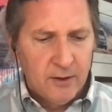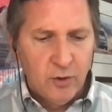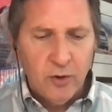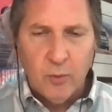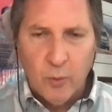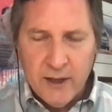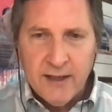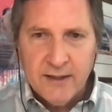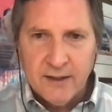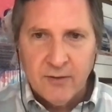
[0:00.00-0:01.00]
good
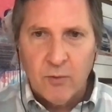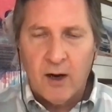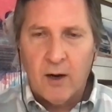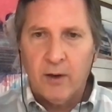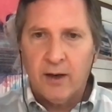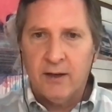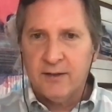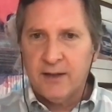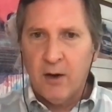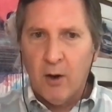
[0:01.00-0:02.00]
reason why we kind of
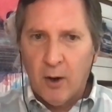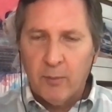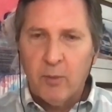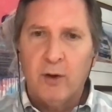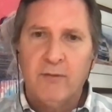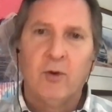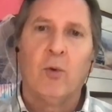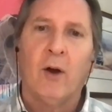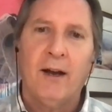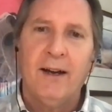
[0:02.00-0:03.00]
say automotive
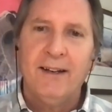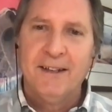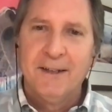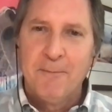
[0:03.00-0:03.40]
grade